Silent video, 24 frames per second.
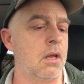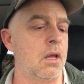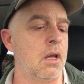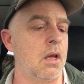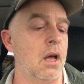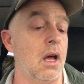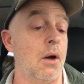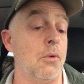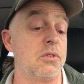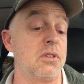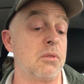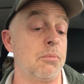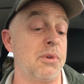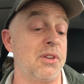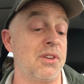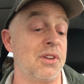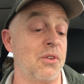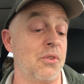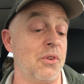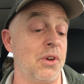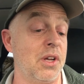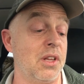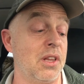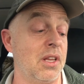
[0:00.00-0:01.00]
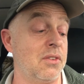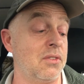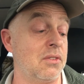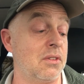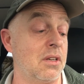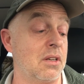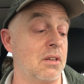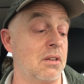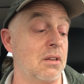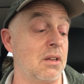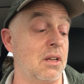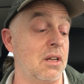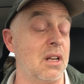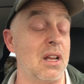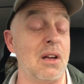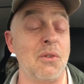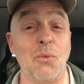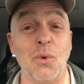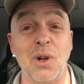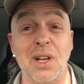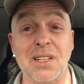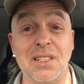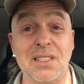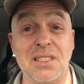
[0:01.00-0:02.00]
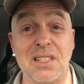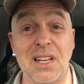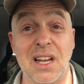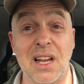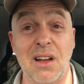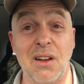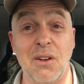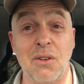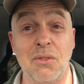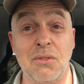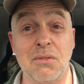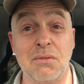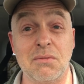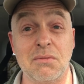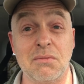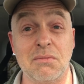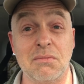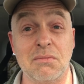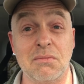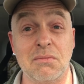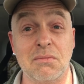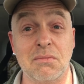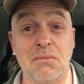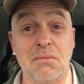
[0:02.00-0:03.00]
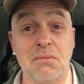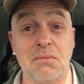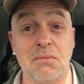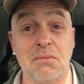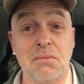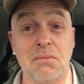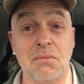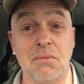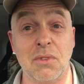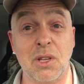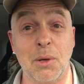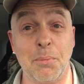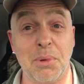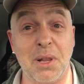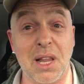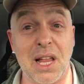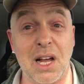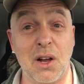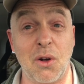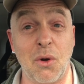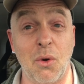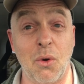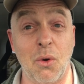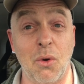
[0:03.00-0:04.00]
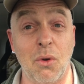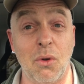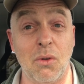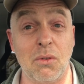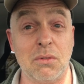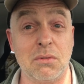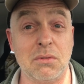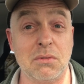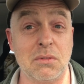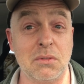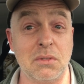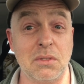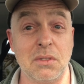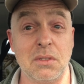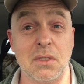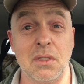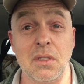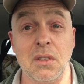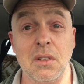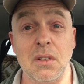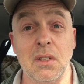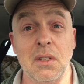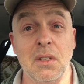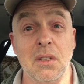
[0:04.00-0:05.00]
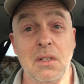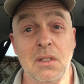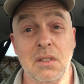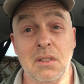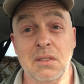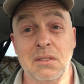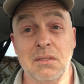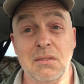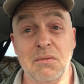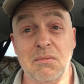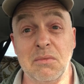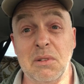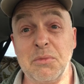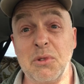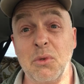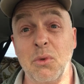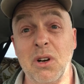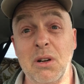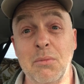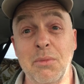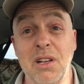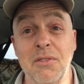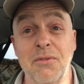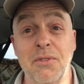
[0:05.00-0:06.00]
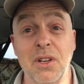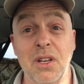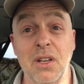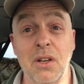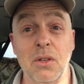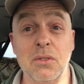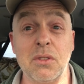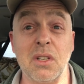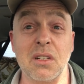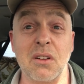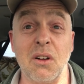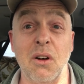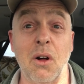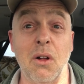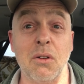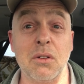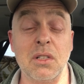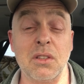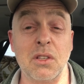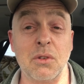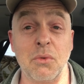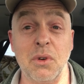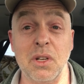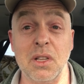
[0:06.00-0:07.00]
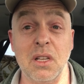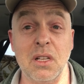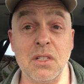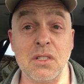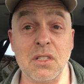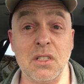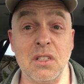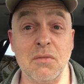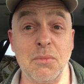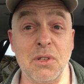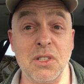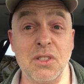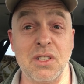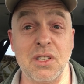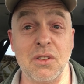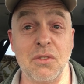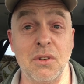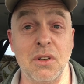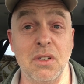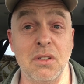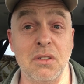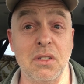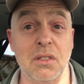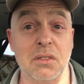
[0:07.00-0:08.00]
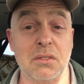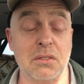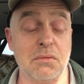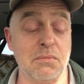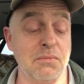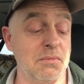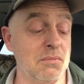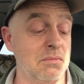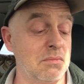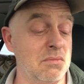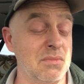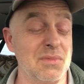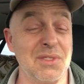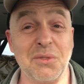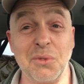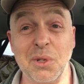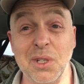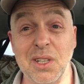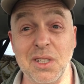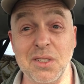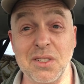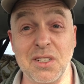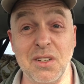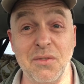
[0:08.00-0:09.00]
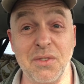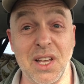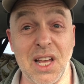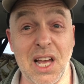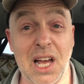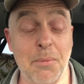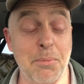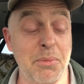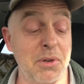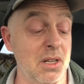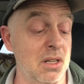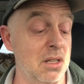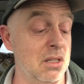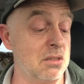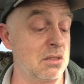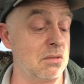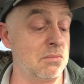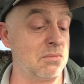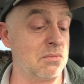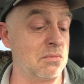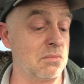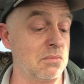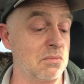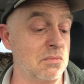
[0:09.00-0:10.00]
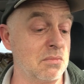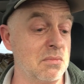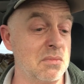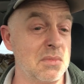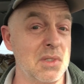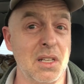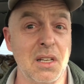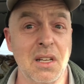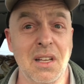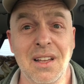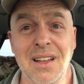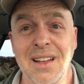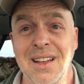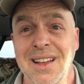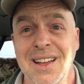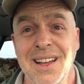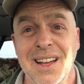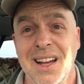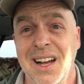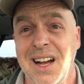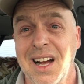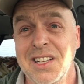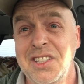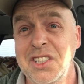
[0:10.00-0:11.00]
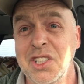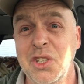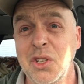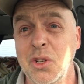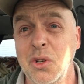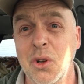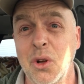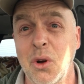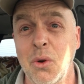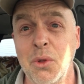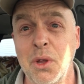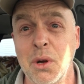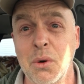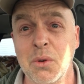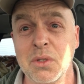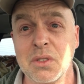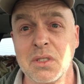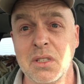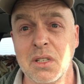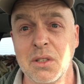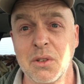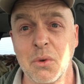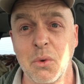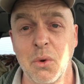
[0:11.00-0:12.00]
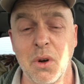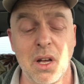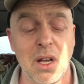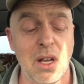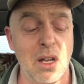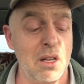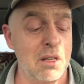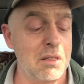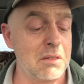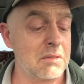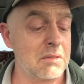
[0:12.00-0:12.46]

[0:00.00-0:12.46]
I was a materialistic and I went down the black hole. Remember one of my videos? I called it the religion of materialism, the religion of capitalism. I didn't know there was another way.